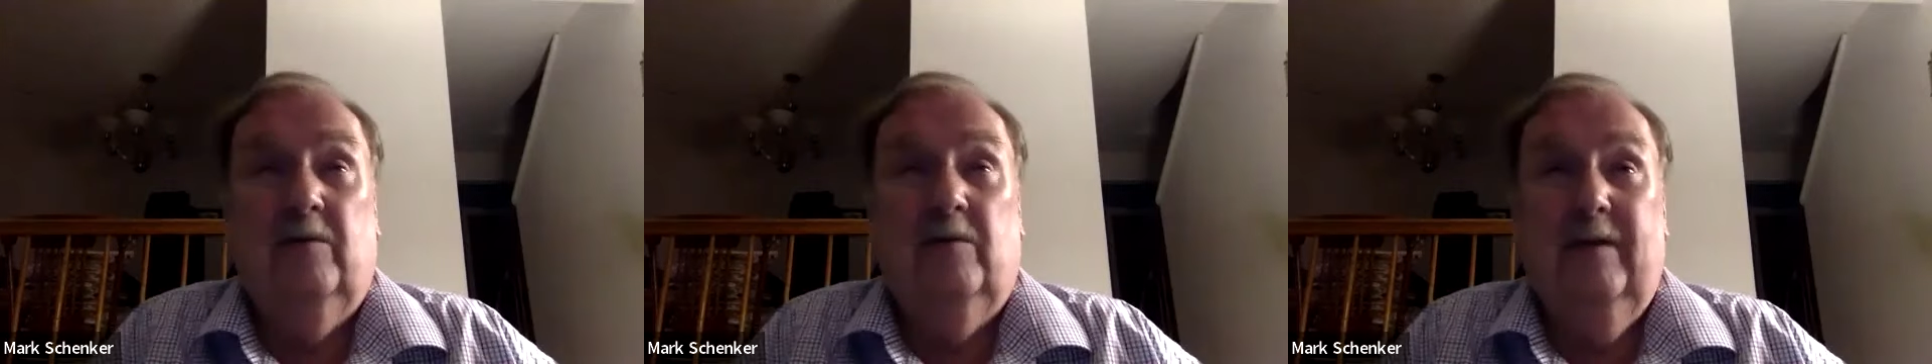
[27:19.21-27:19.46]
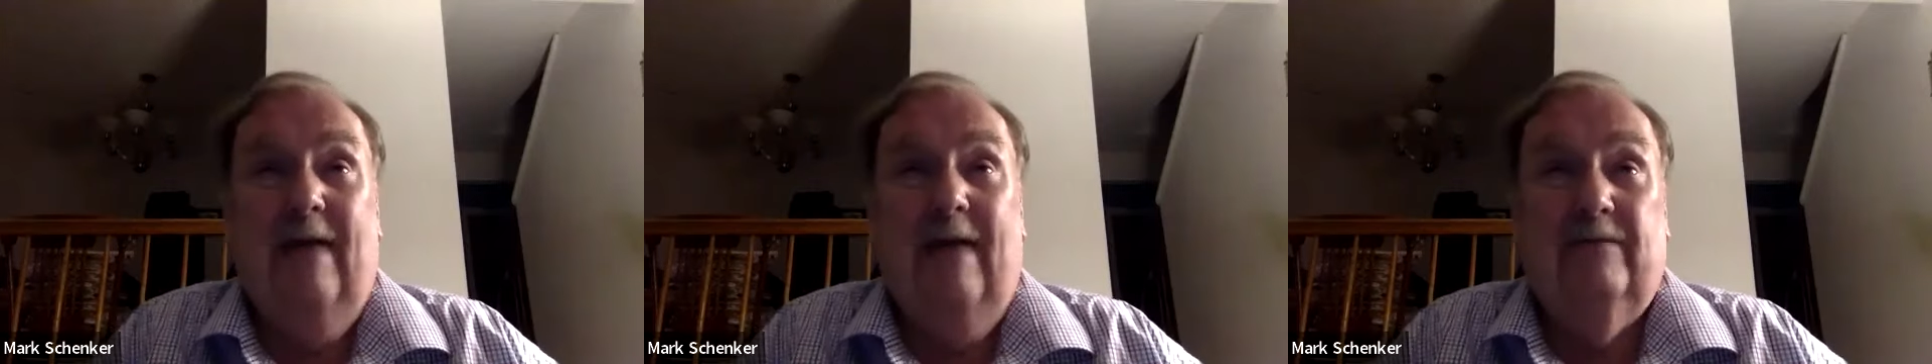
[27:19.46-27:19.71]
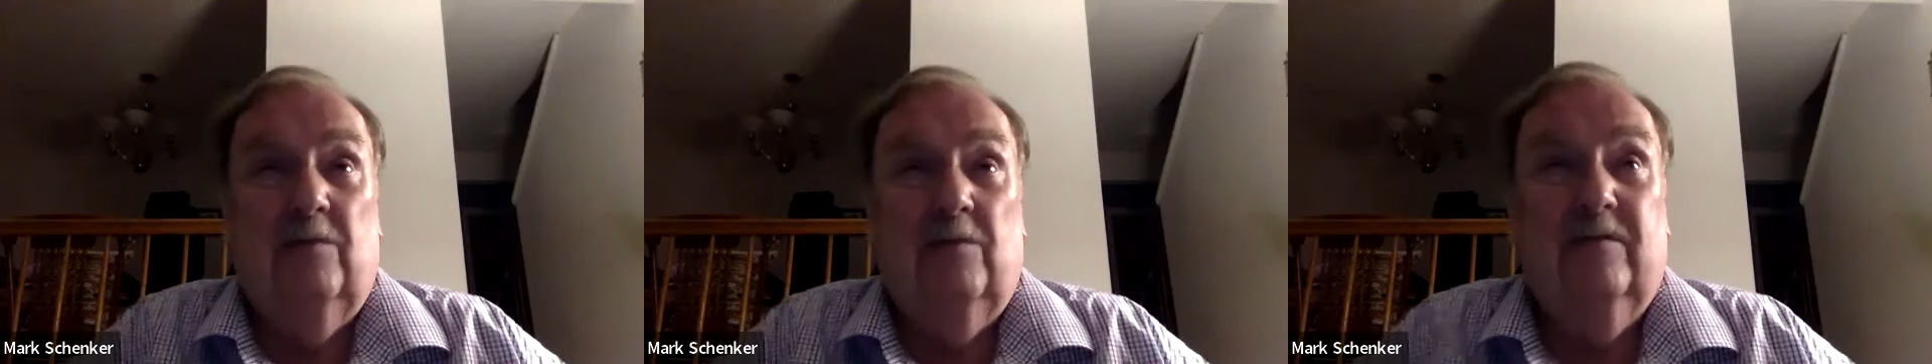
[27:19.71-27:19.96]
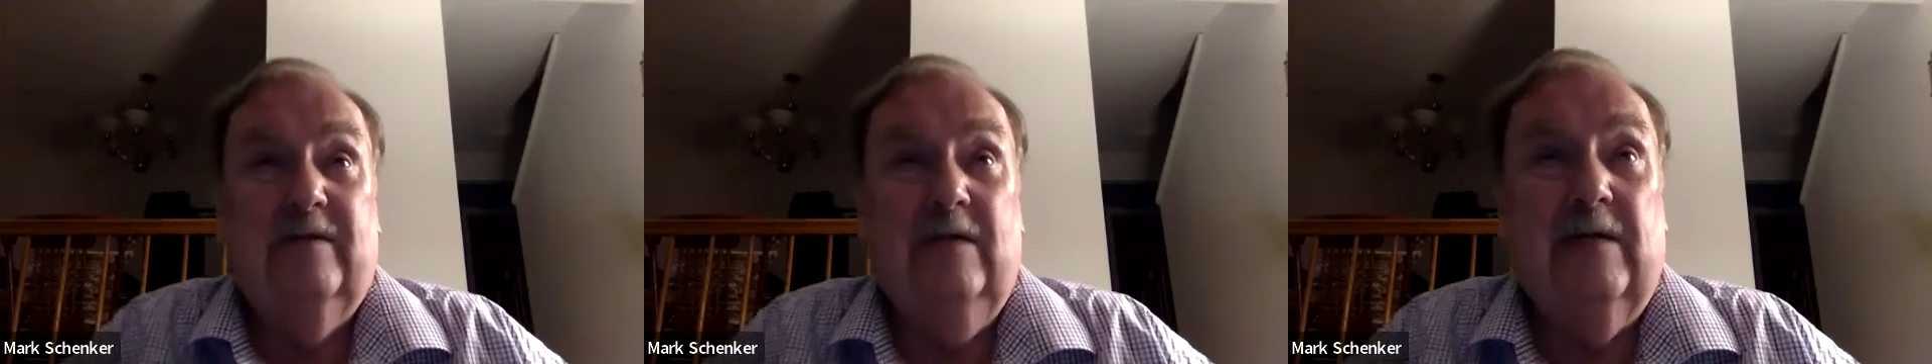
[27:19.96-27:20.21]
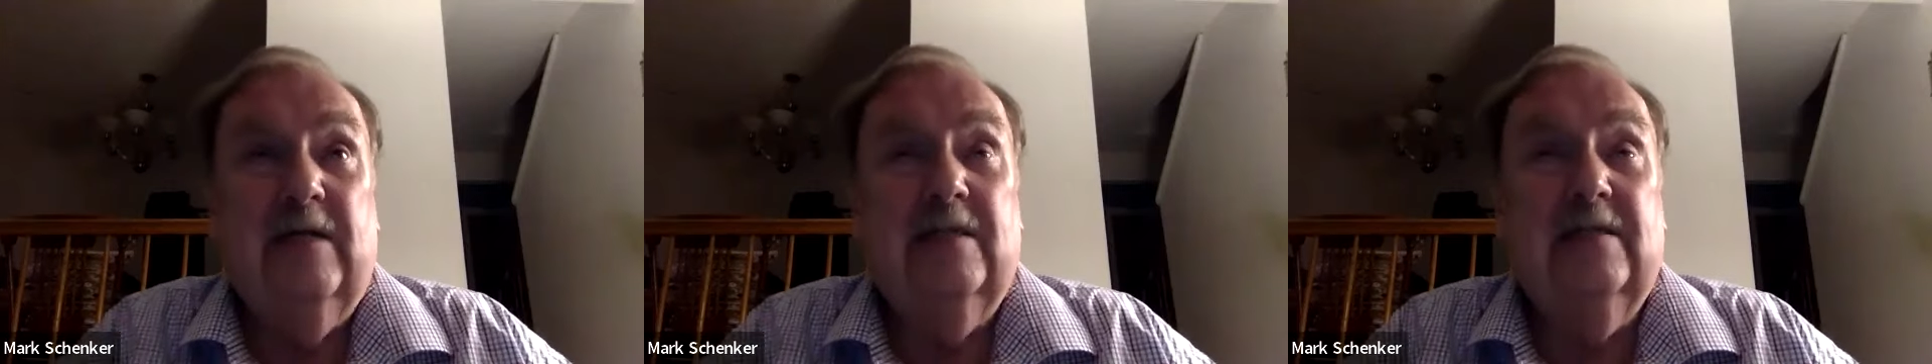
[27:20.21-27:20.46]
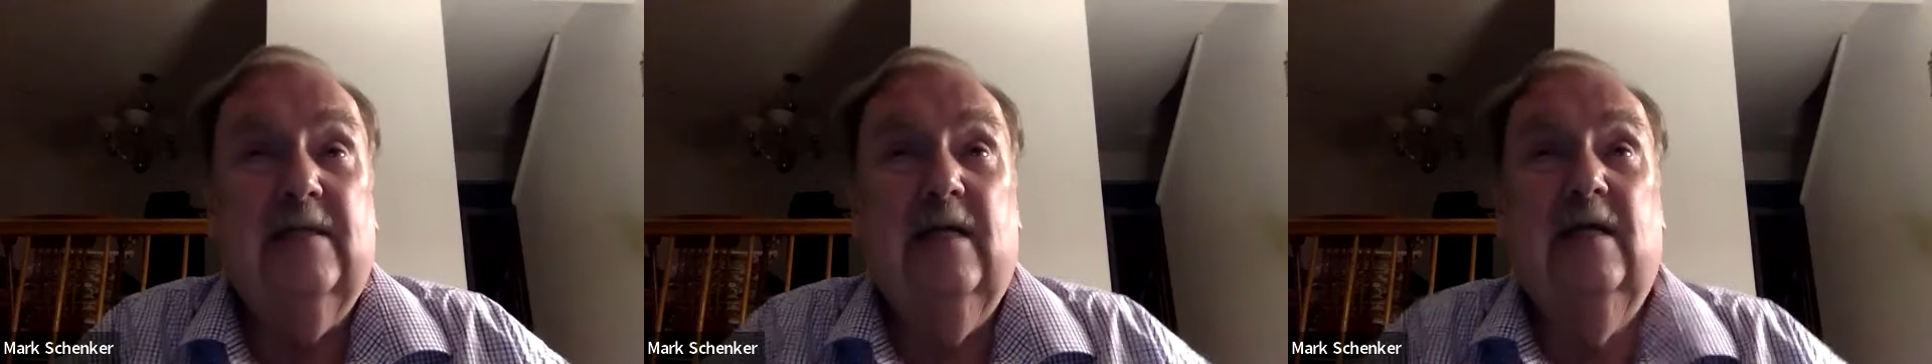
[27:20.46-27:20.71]
otherwise we'd have no
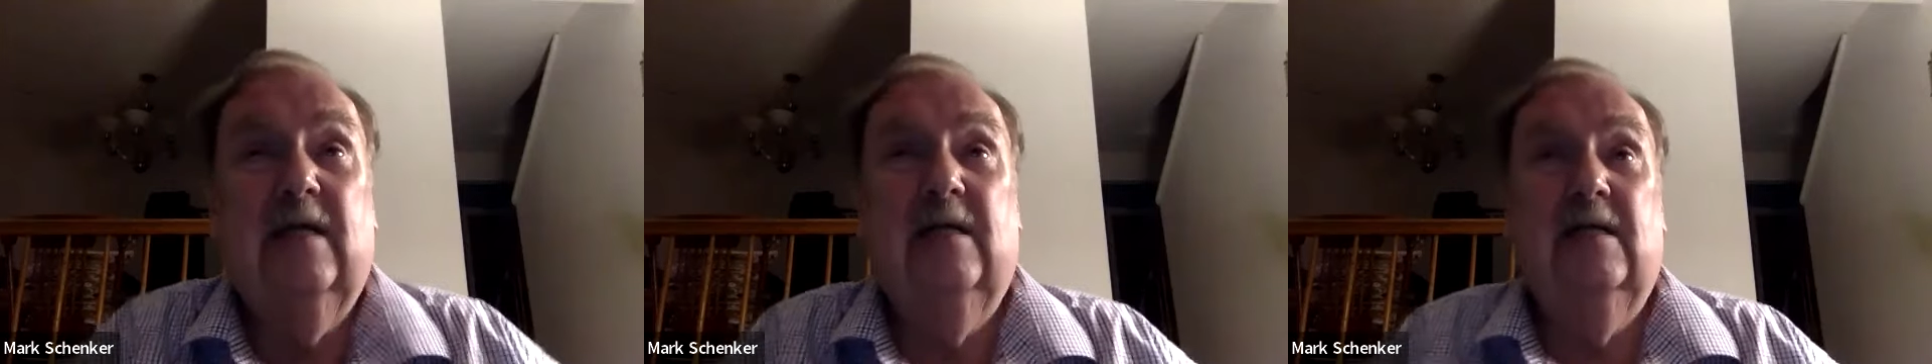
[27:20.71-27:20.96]
series,